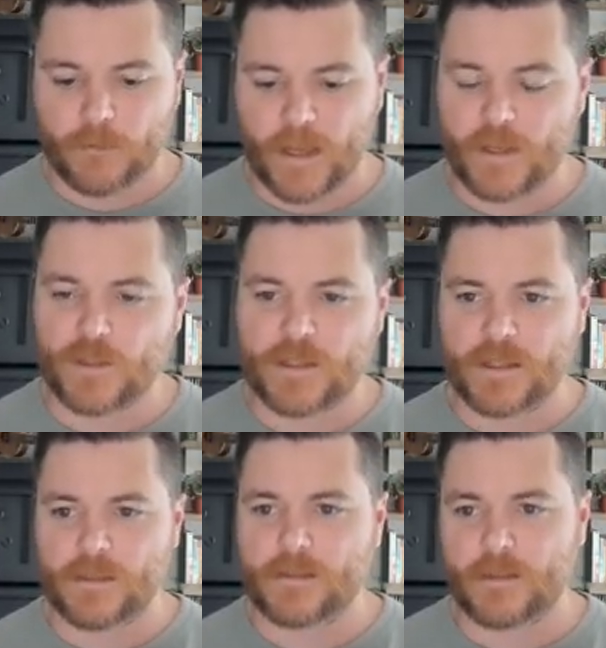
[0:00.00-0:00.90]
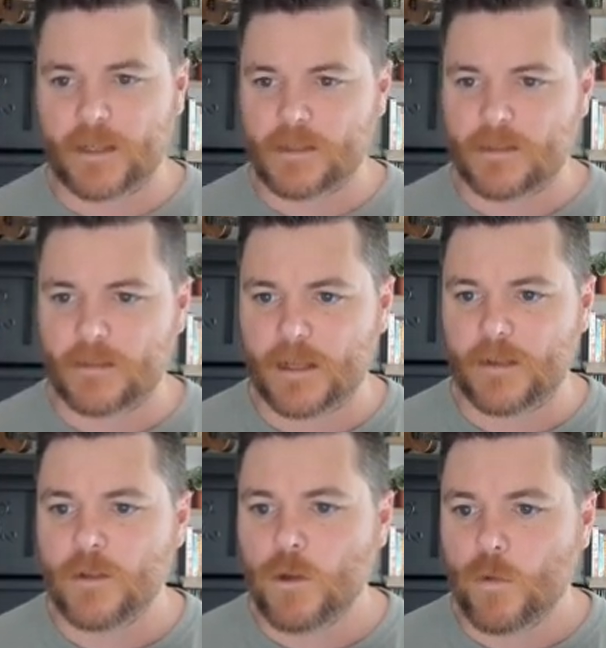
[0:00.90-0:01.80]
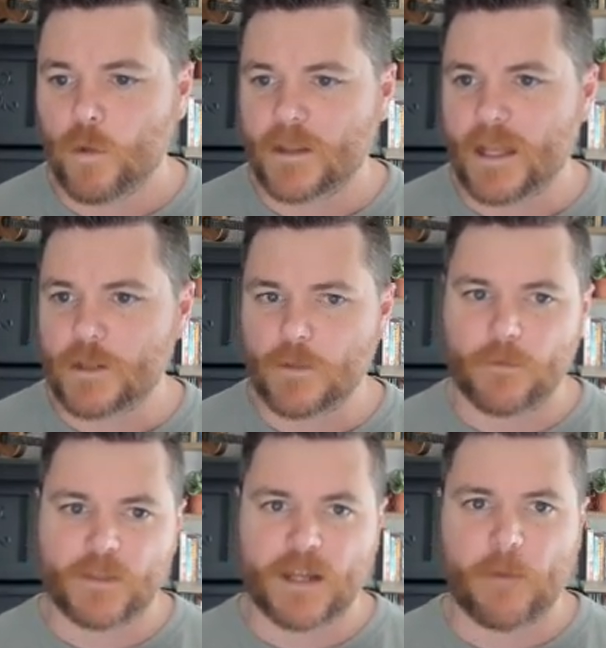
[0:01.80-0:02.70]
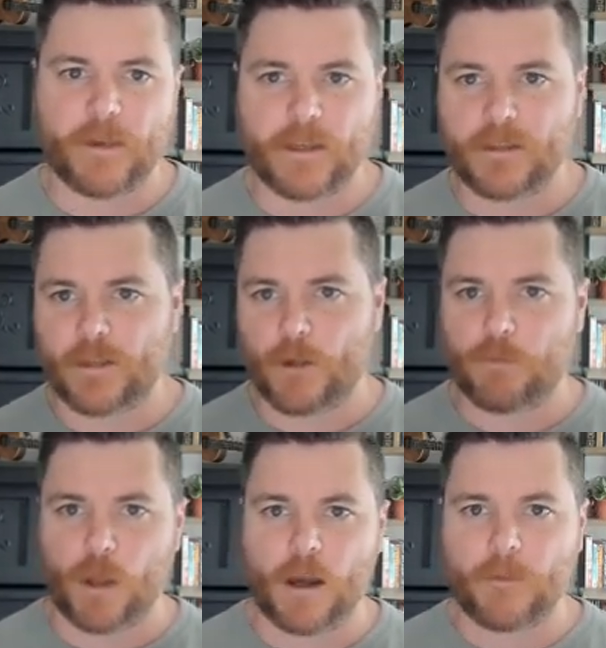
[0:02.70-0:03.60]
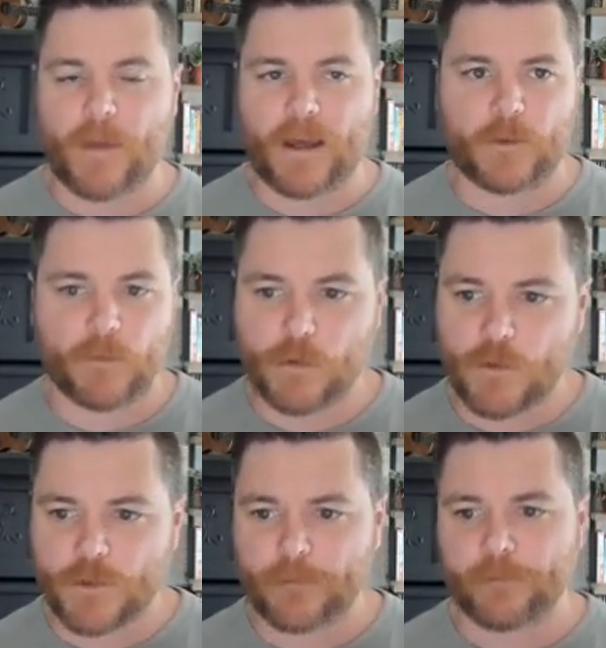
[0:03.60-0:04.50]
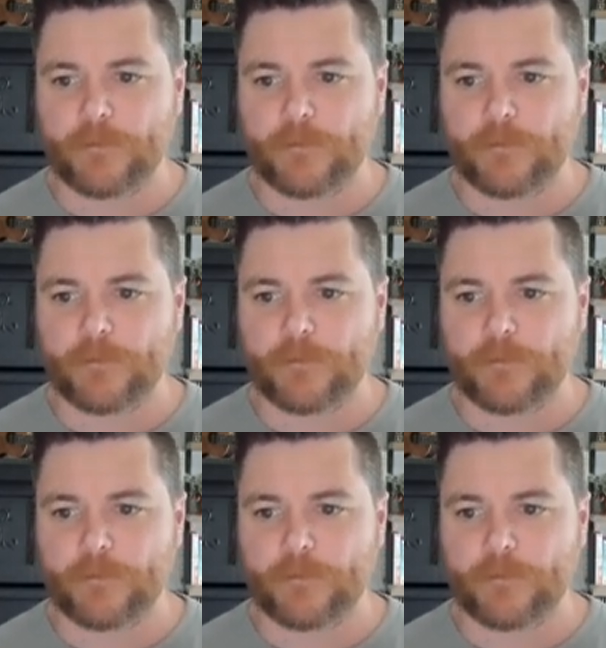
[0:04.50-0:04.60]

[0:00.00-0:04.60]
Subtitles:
Agencies like to kind of work in that sort of atomic, block pattern approach.